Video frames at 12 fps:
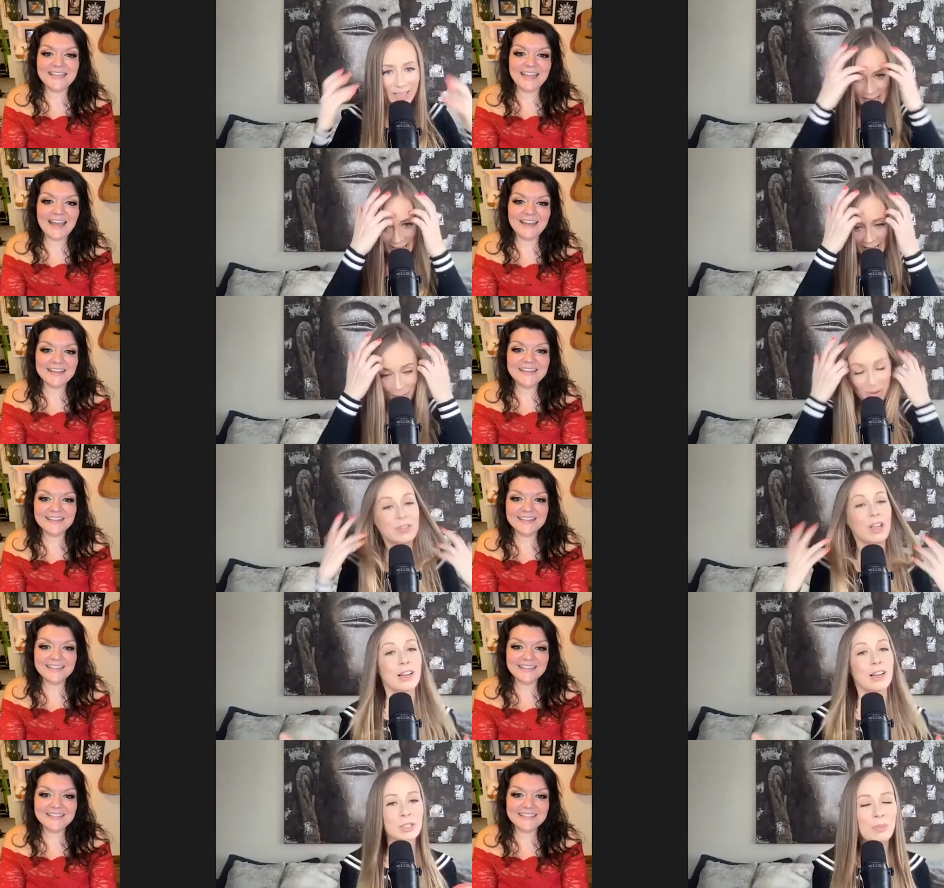Speaker 1: yeah. we've
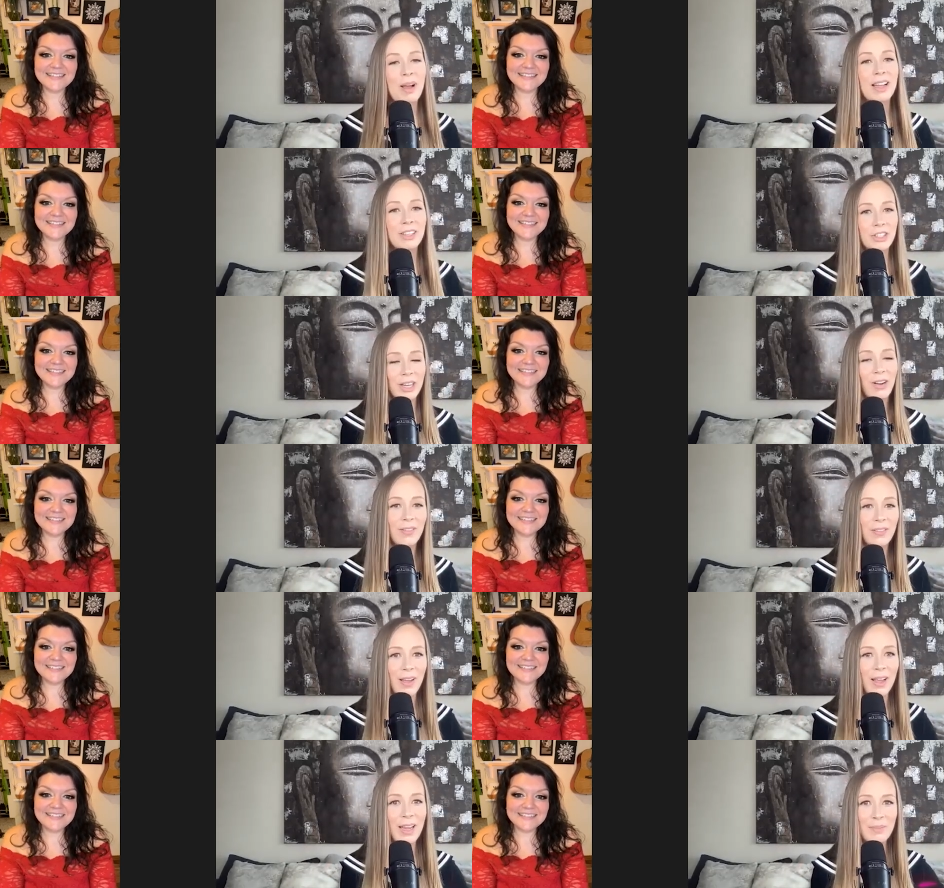talked so much like
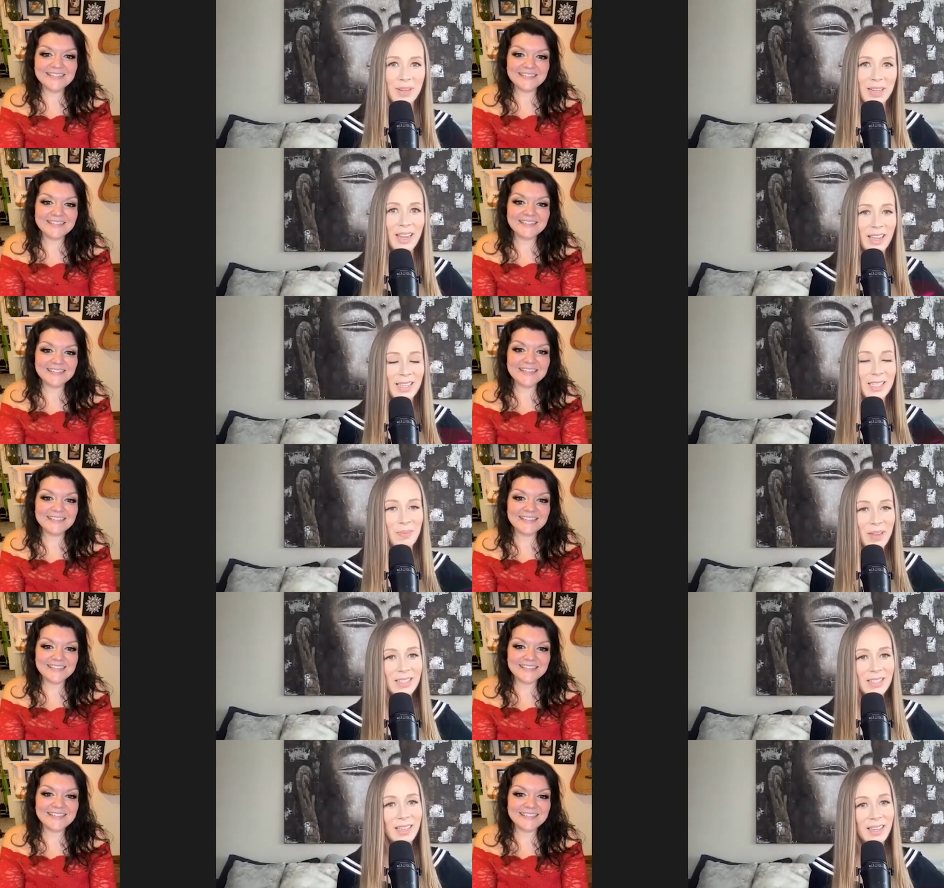online, but yeah, it's mm-hmm.
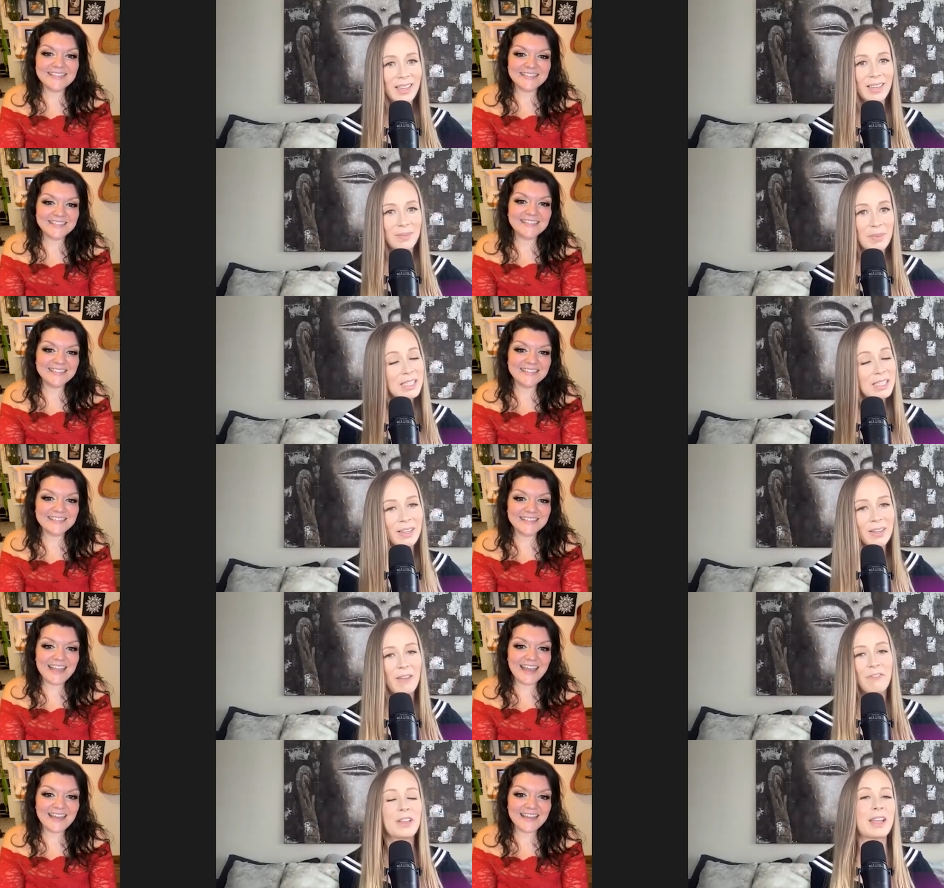amazing. Me too.
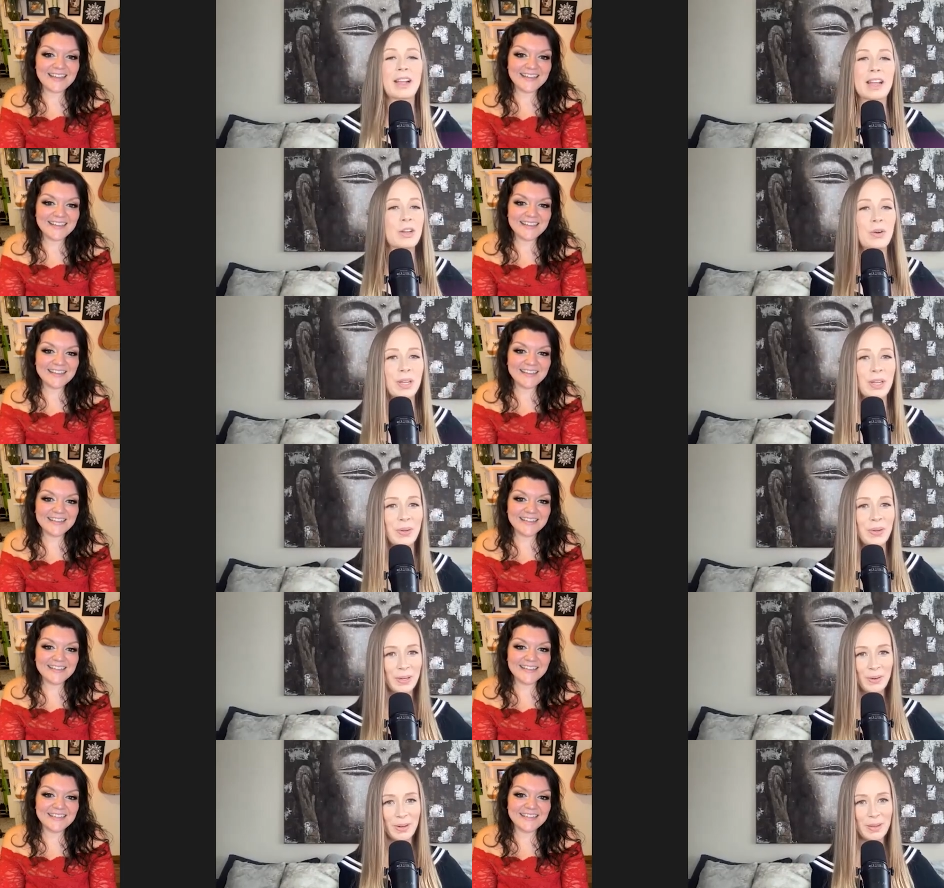I feel like I know you.
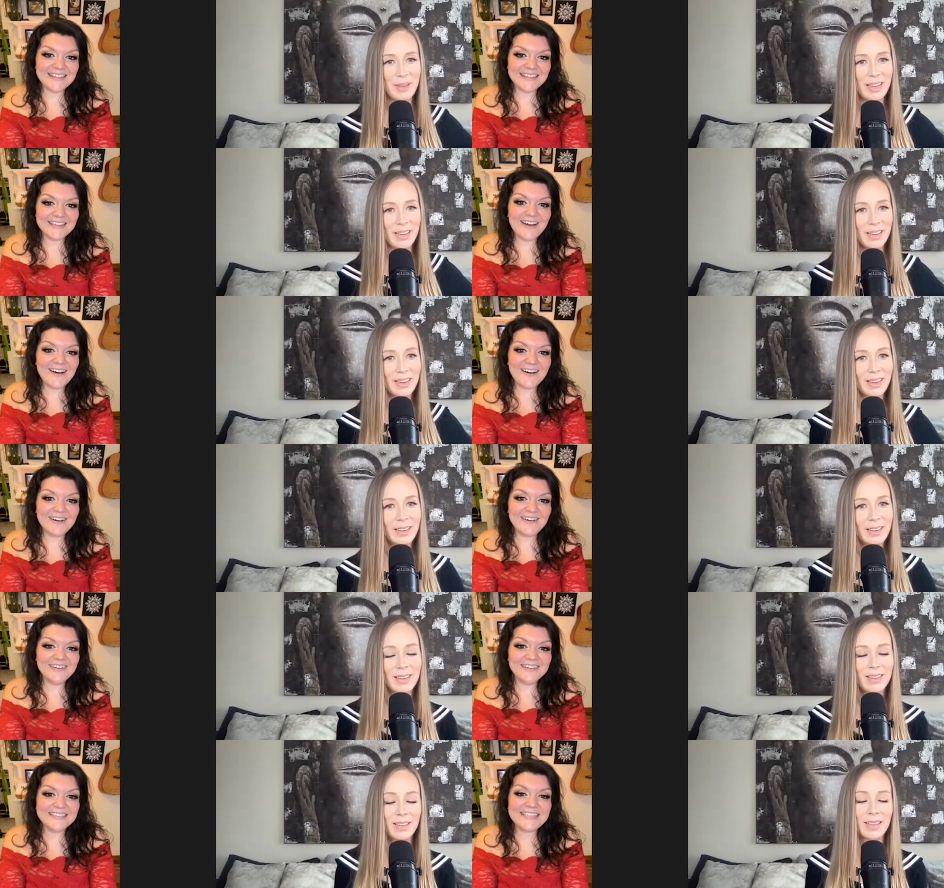You know what I mean?
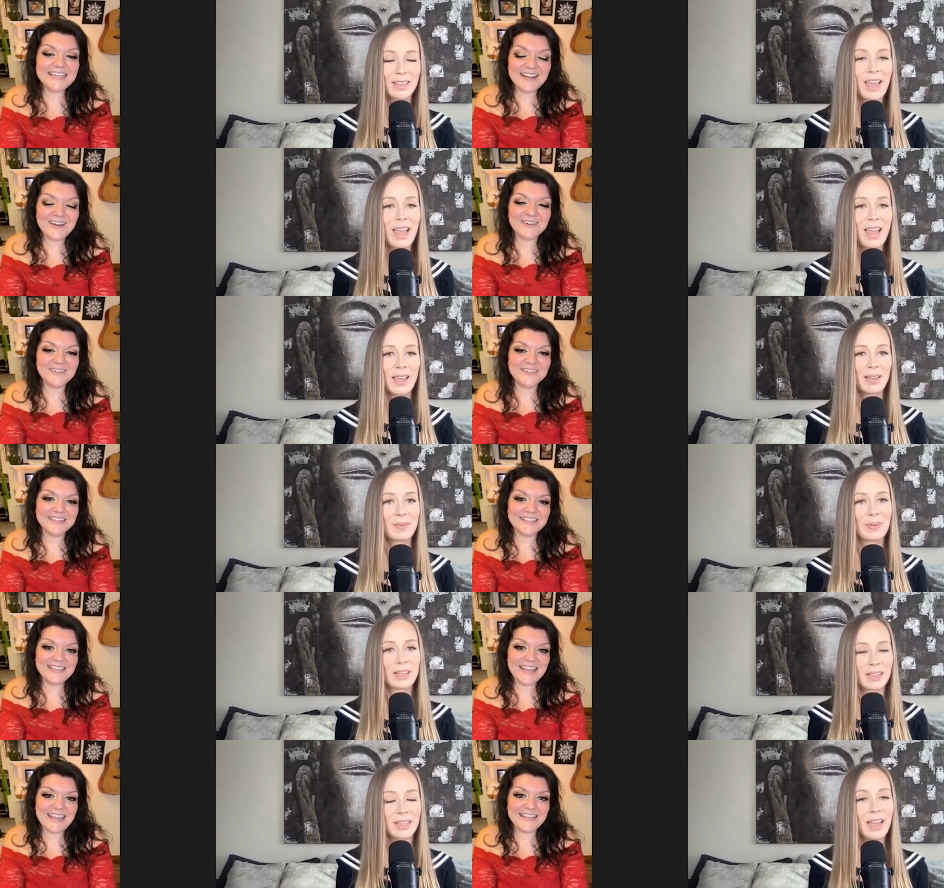Oh, Yeah.
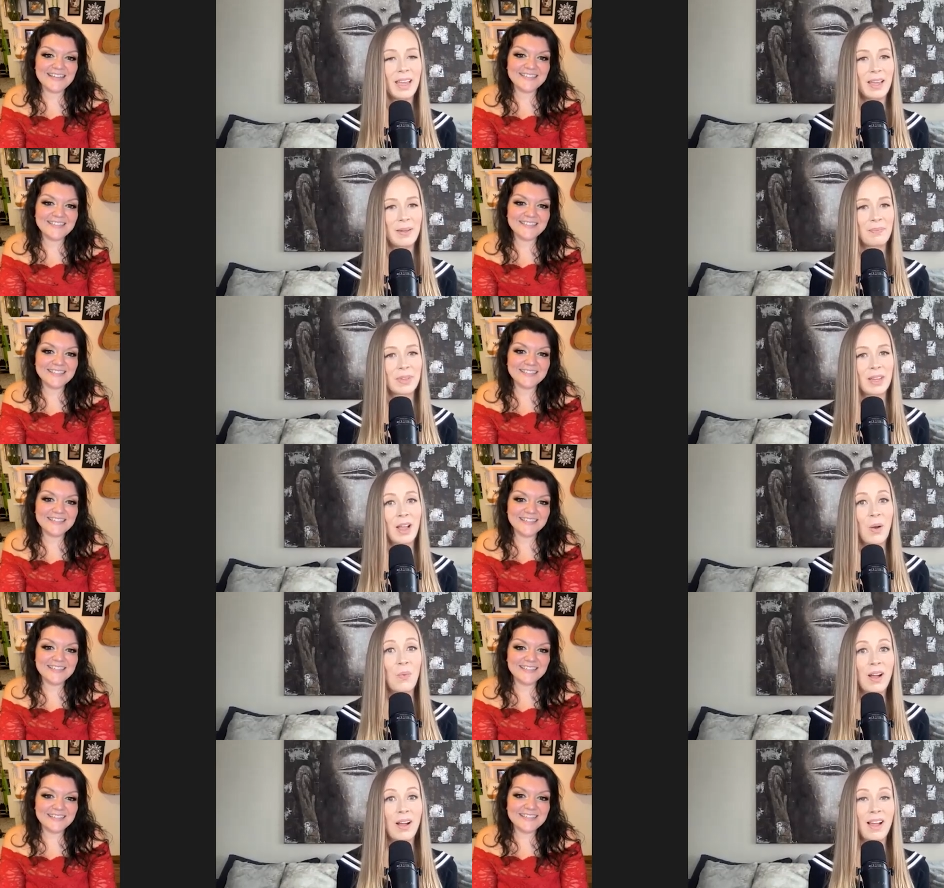Thanks. Yeah.
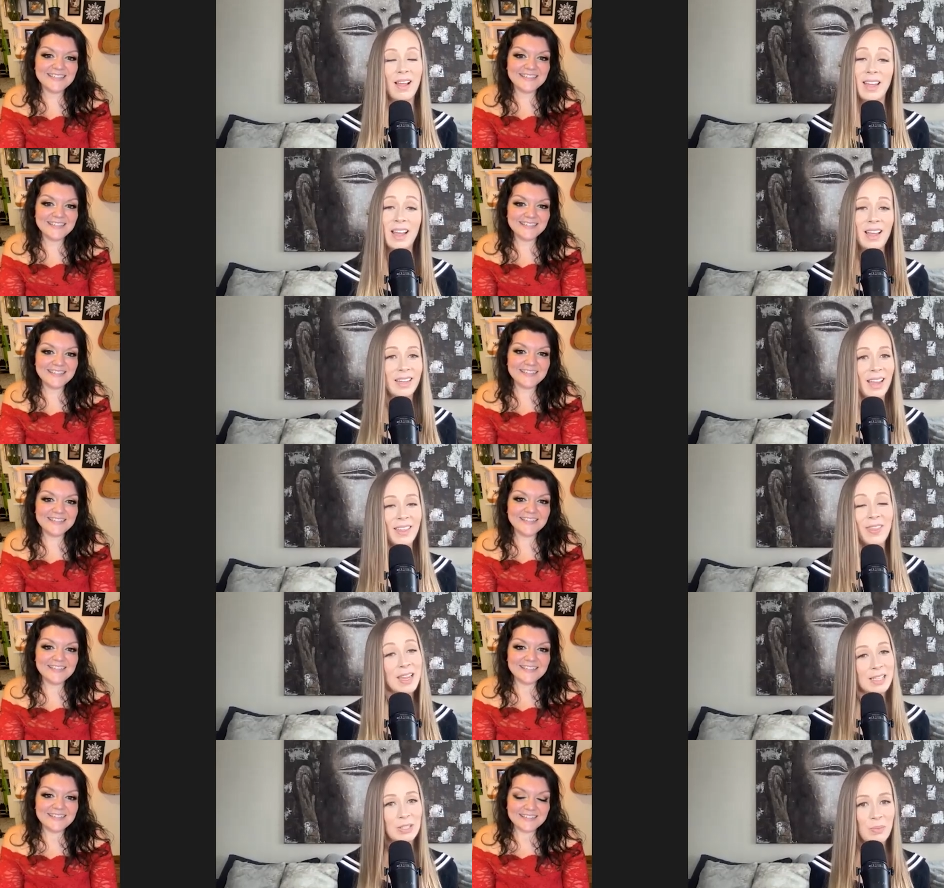Well, yeah, again,
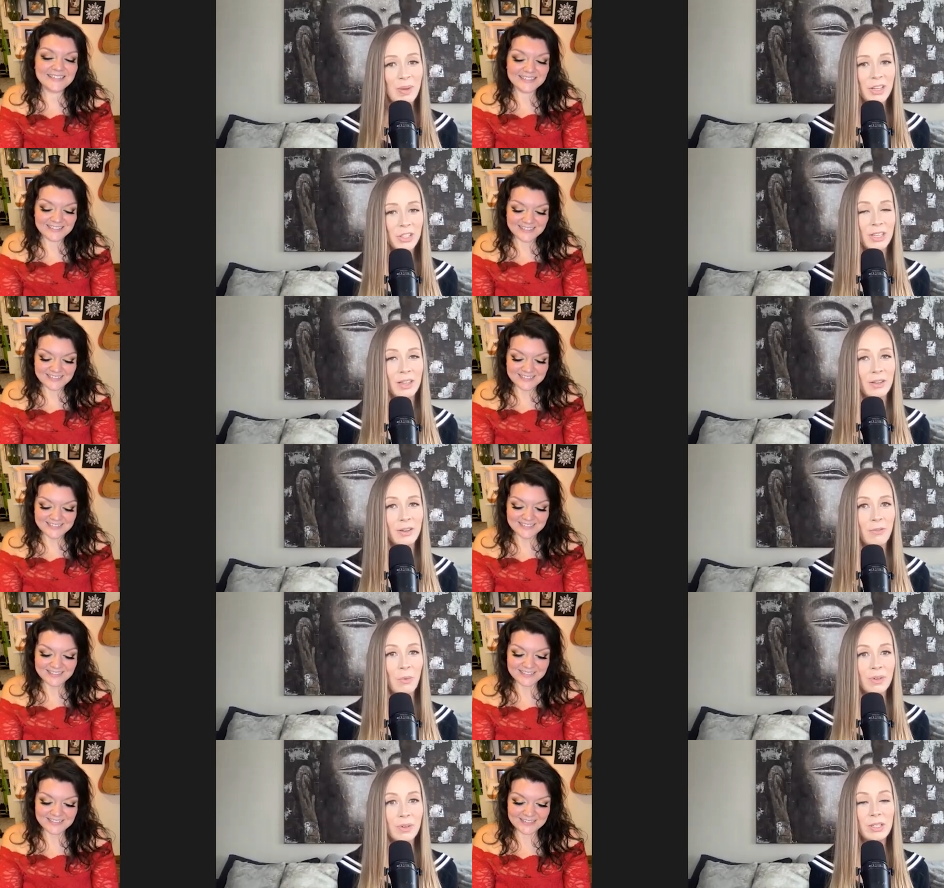thanks so much. And I look
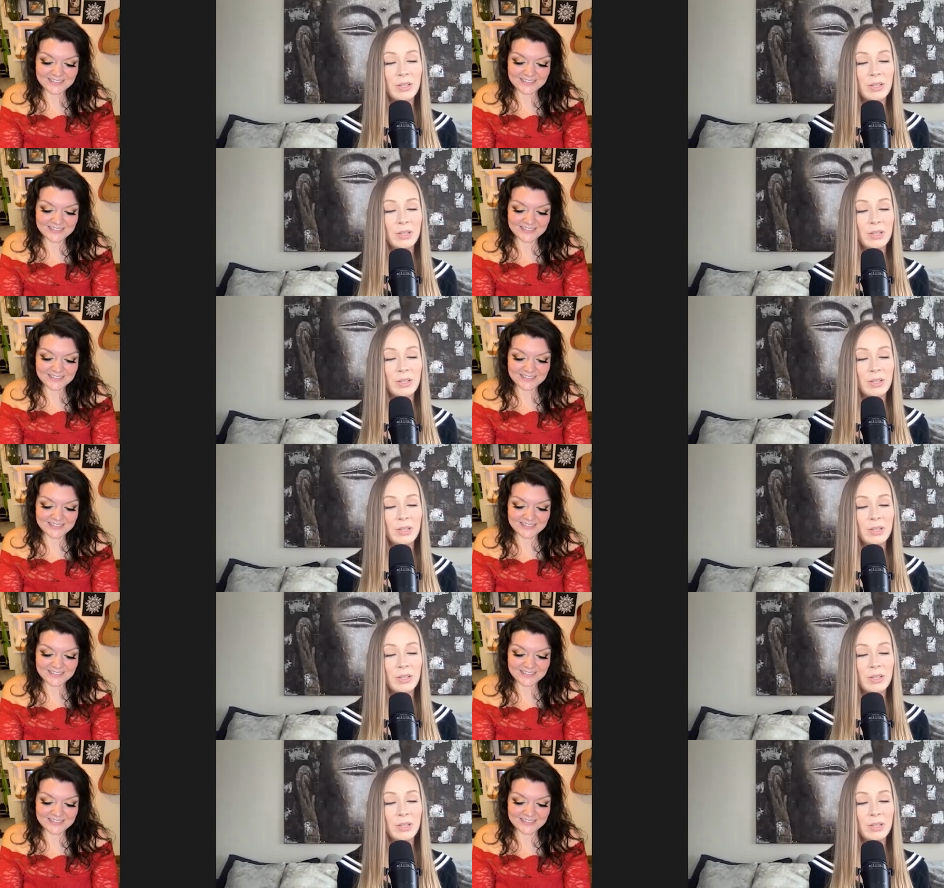forward